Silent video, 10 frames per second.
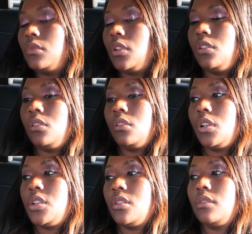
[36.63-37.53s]
And
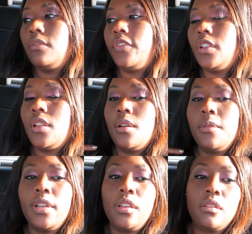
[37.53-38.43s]
I shouldn't feel
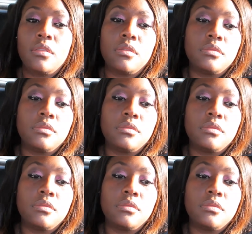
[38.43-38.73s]
that way.